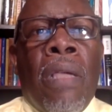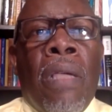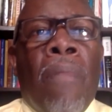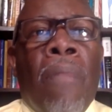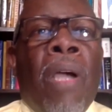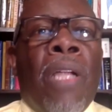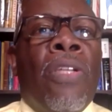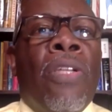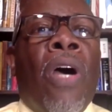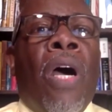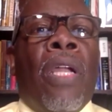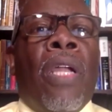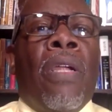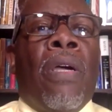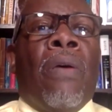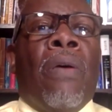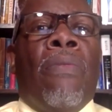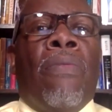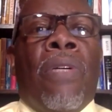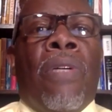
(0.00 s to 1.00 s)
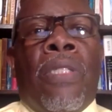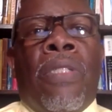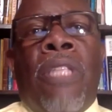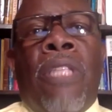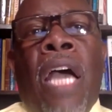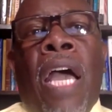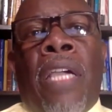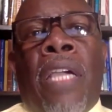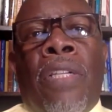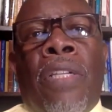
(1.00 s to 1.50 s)
My daughter was
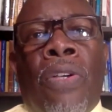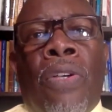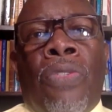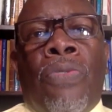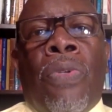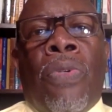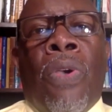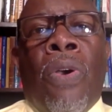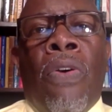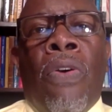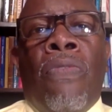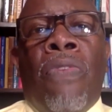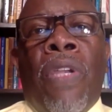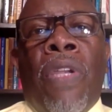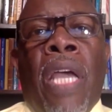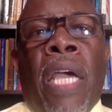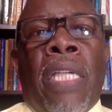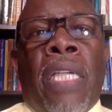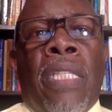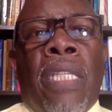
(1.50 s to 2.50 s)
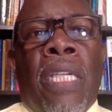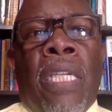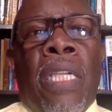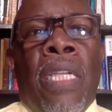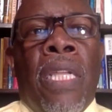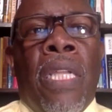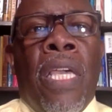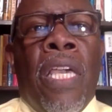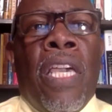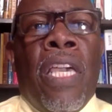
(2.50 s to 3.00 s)
diagnosed with COVID 19,
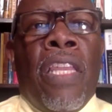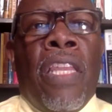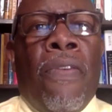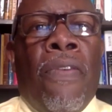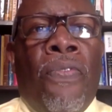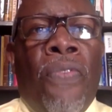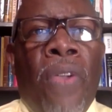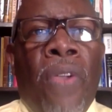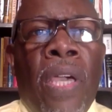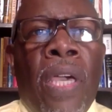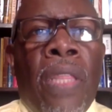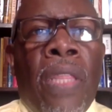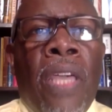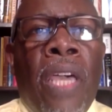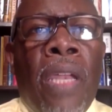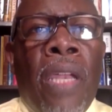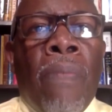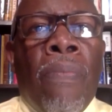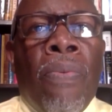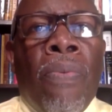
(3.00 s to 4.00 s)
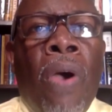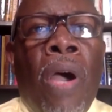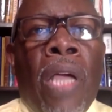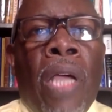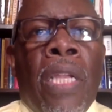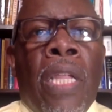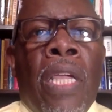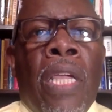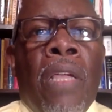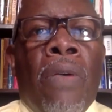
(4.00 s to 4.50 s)
and the fear that it
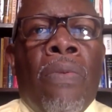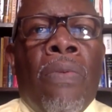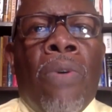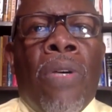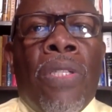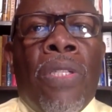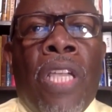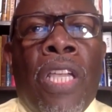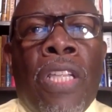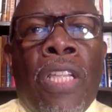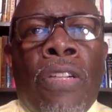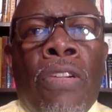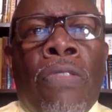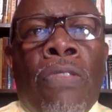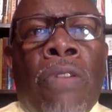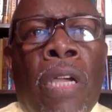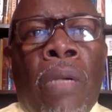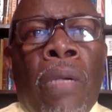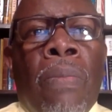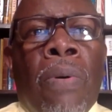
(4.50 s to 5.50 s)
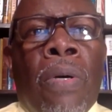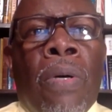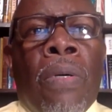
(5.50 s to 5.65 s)
brought was incredible.